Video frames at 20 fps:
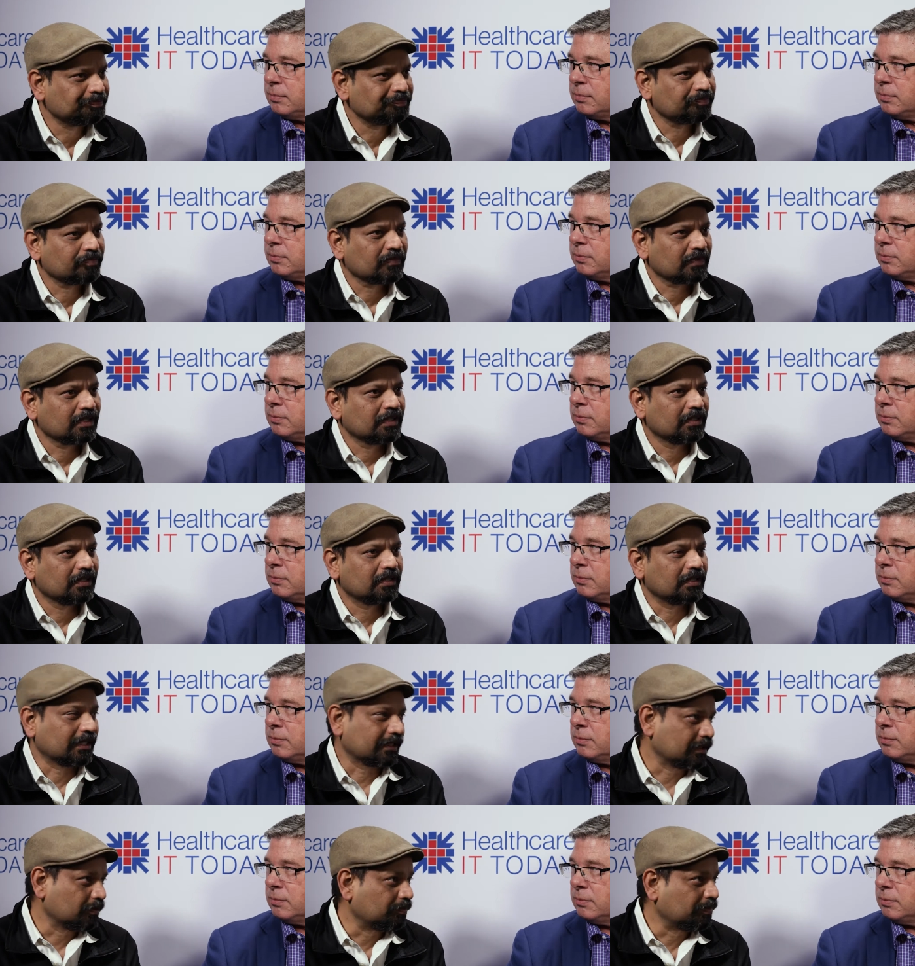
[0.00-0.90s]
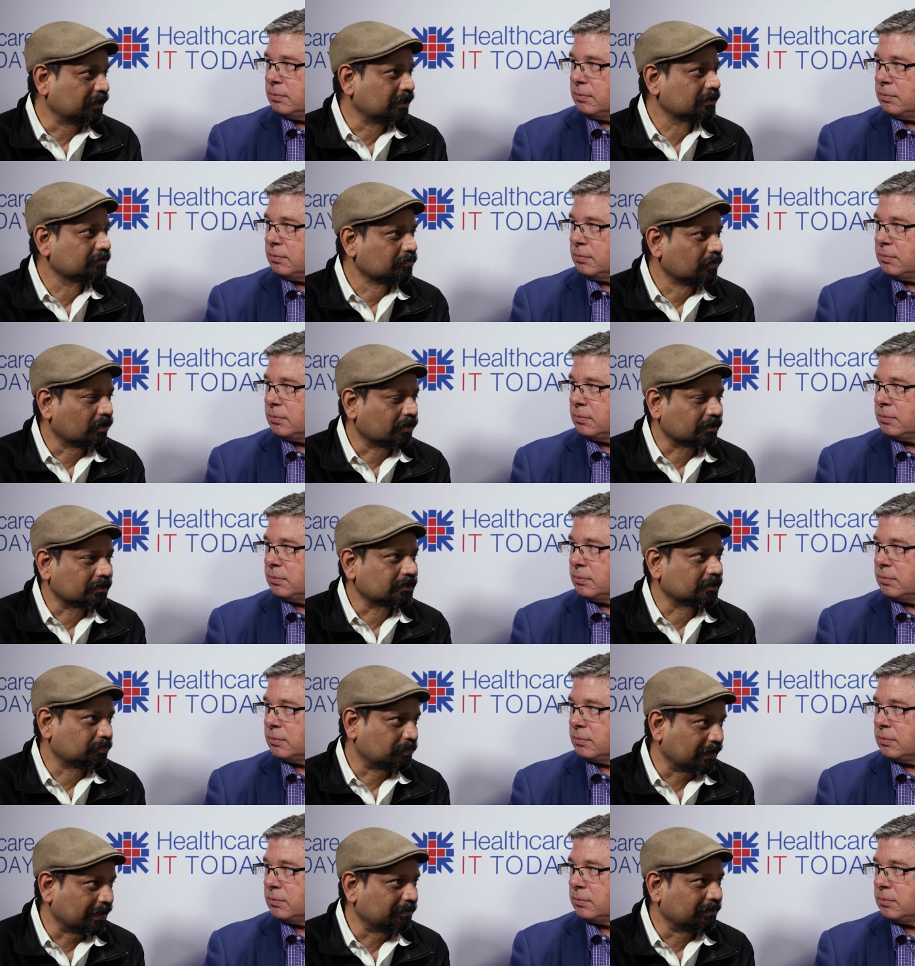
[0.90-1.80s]
Speaker 1: okay. like the BERT models,
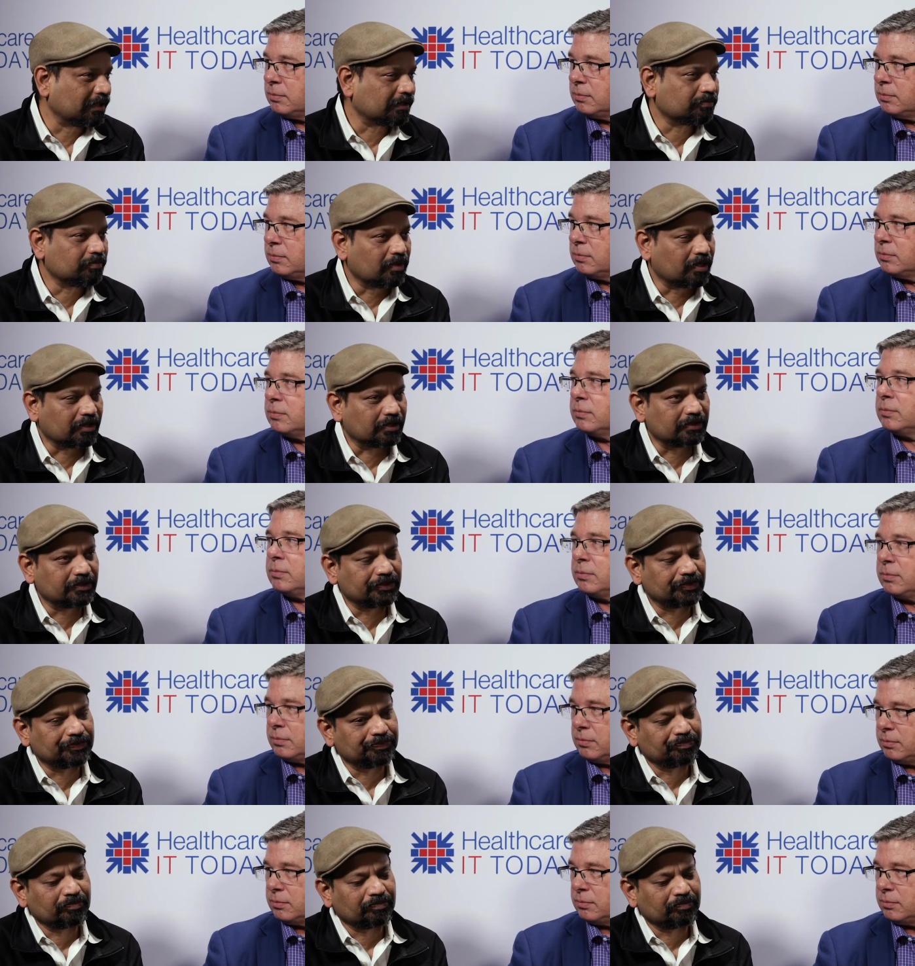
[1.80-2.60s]
pre-built models.